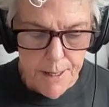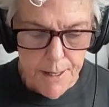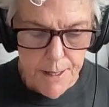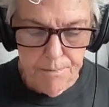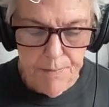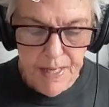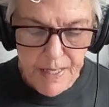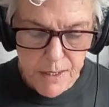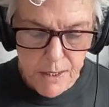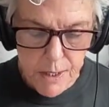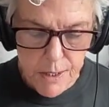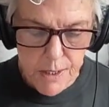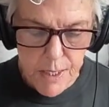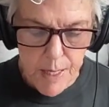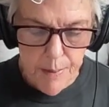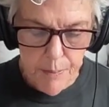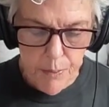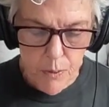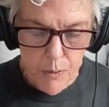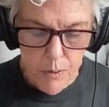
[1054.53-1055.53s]
Next
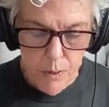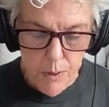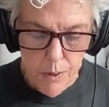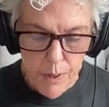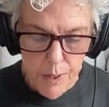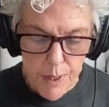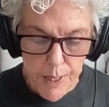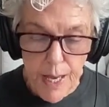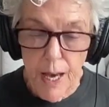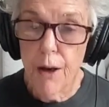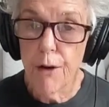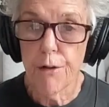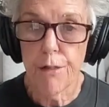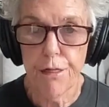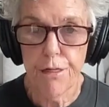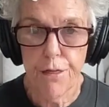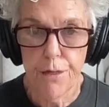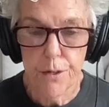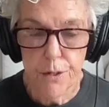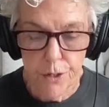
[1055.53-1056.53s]
example,
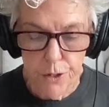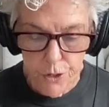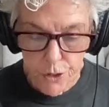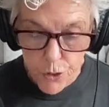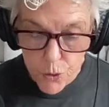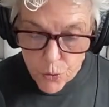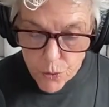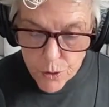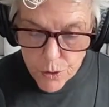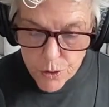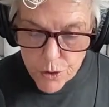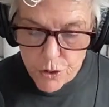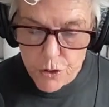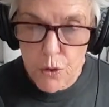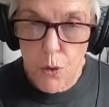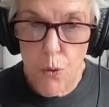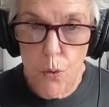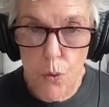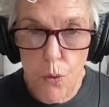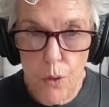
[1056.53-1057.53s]
health. Yours
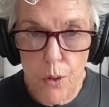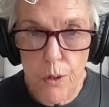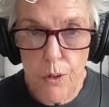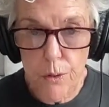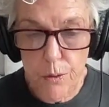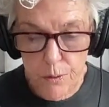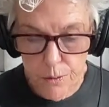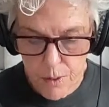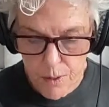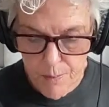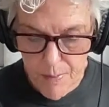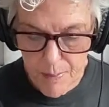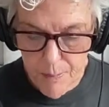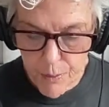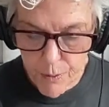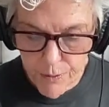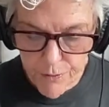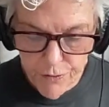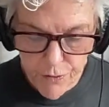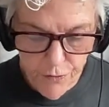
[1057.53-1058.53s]
or a
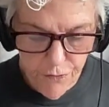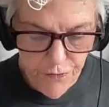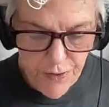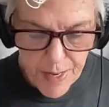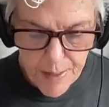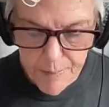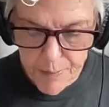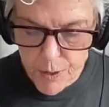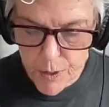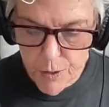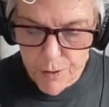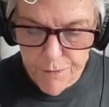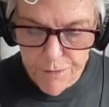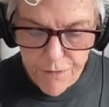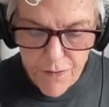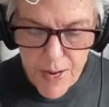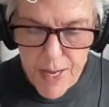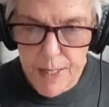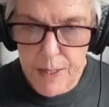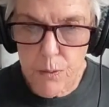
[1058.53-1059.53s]
member of your family or
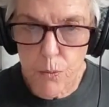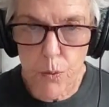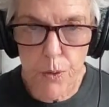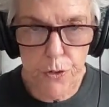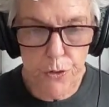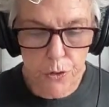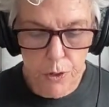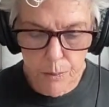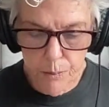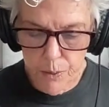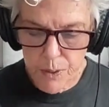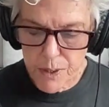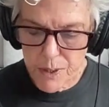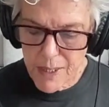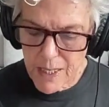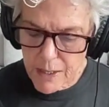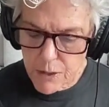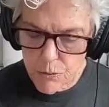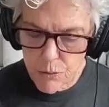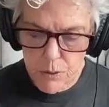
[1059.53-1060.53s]
friend, where you can put
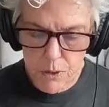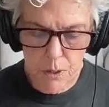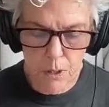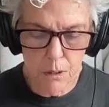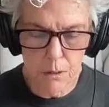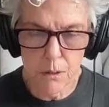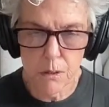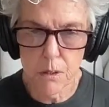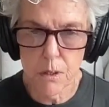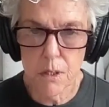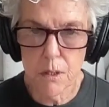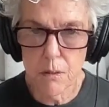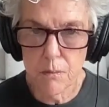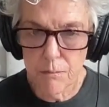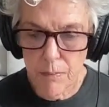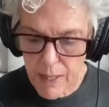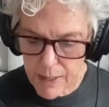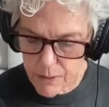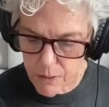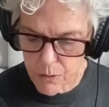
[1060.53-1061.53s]
test results and
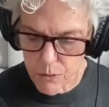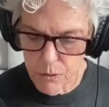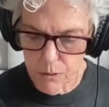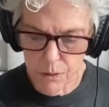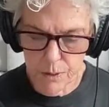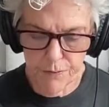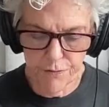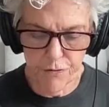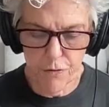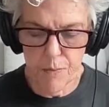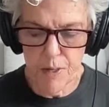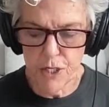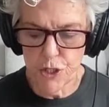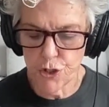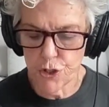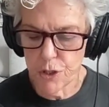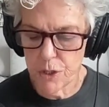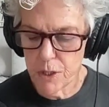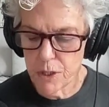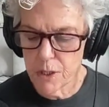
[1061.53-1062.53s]
medical
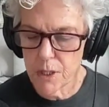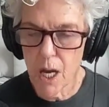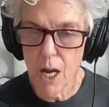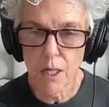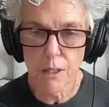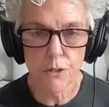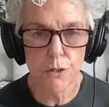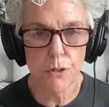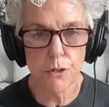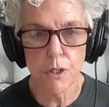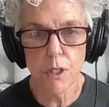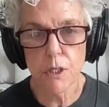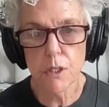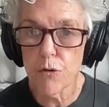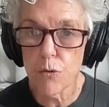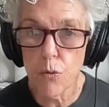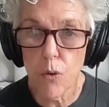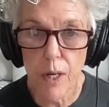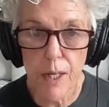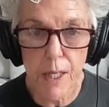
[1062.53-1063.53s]
information and doctors and a
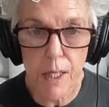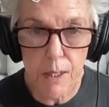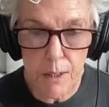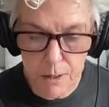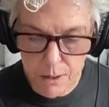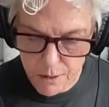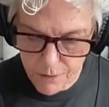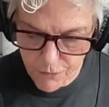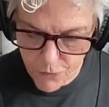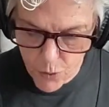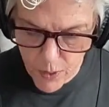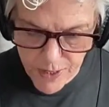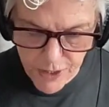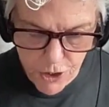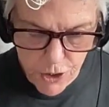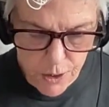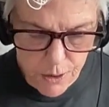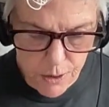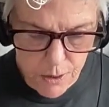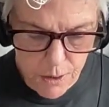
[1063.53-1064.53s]
running list of
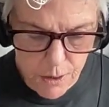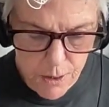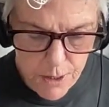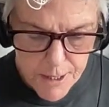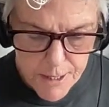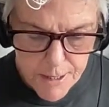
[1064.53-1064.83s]
questions.